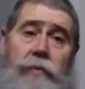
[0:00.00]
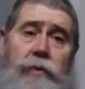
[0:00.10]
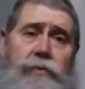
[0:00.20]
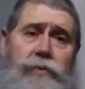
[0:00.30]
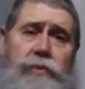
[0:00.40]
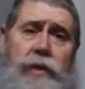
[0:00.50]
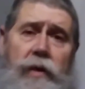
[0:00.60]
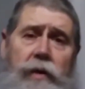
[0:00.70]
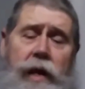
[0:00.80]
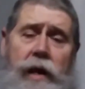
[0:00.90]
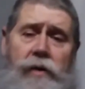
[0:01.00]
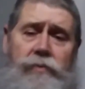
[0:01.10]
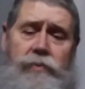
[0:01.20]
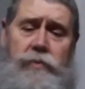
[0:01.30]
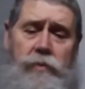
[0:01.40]
This is Terry
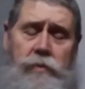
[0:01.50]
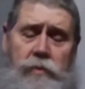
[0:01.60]
House,